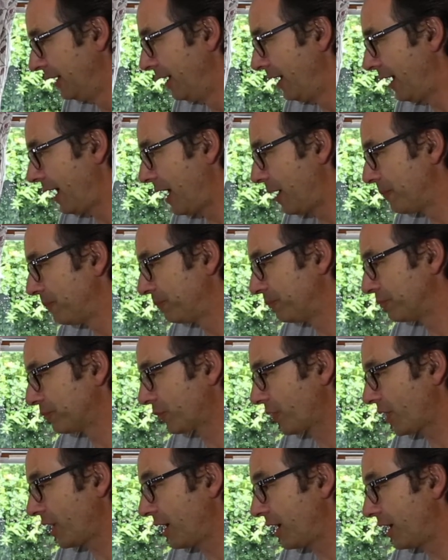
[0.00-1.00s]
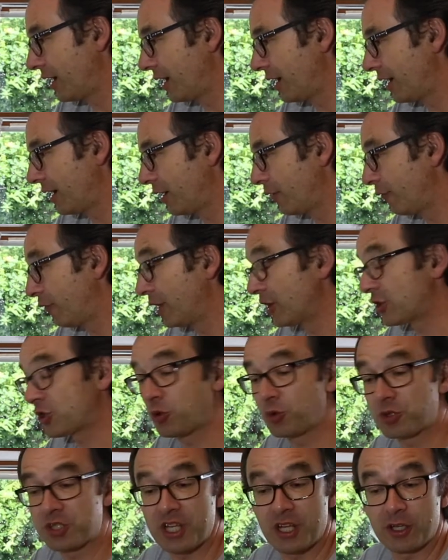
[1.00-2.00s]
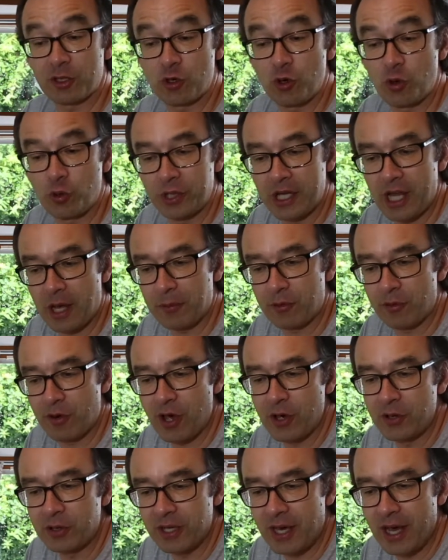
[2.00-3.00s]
A village called Sutton Courtenay up the road.